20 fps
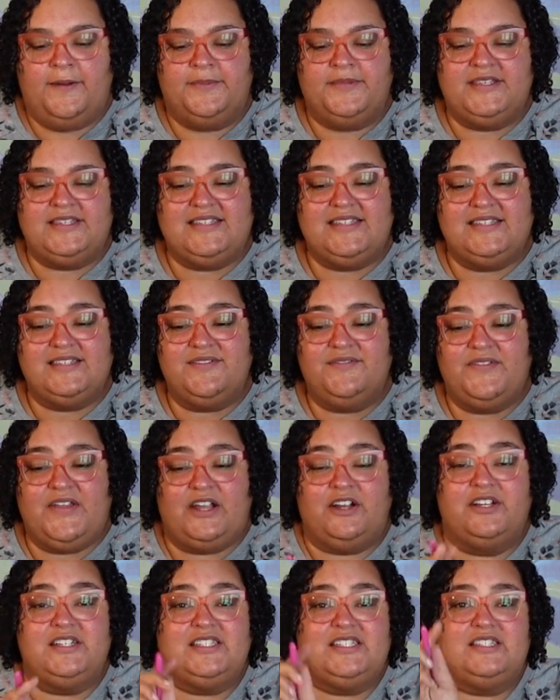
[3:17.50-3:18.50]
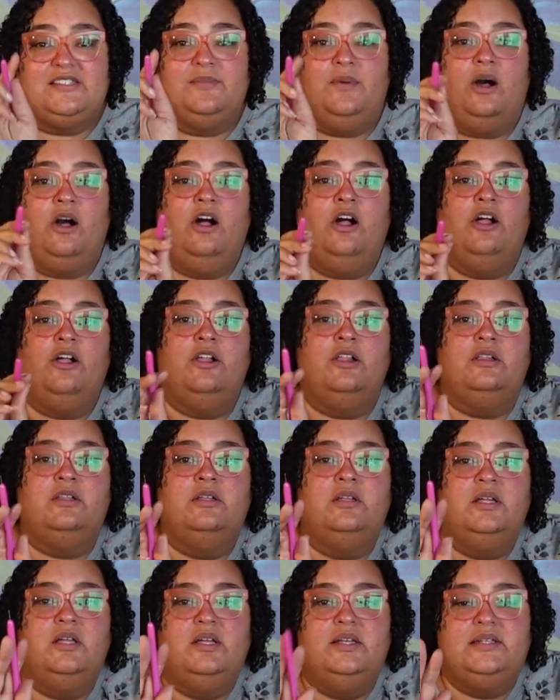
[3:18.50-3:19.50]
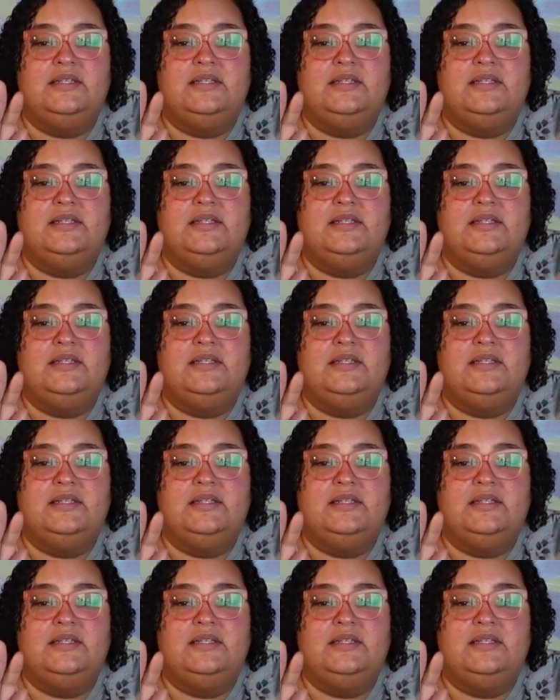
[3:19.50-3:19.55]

This is a very small